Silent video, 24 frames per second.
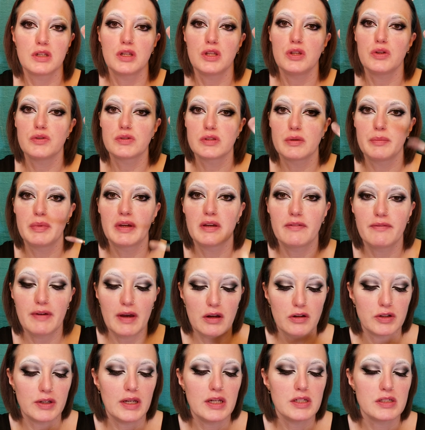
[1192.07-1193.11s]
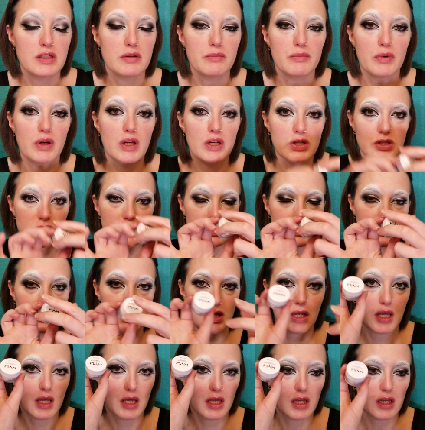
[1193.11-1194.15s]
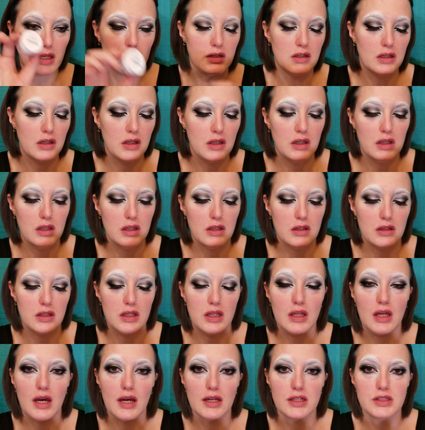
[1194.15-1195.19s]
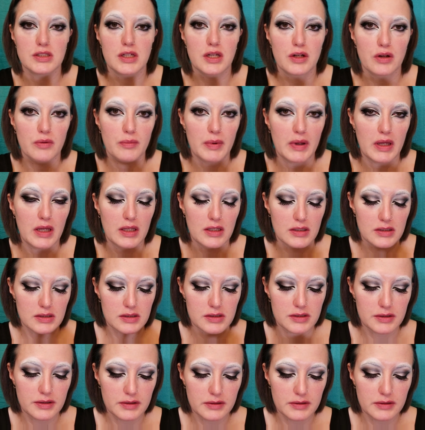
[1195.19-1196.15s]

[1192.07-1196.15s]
use a big foundation brush and the eyeshadow base.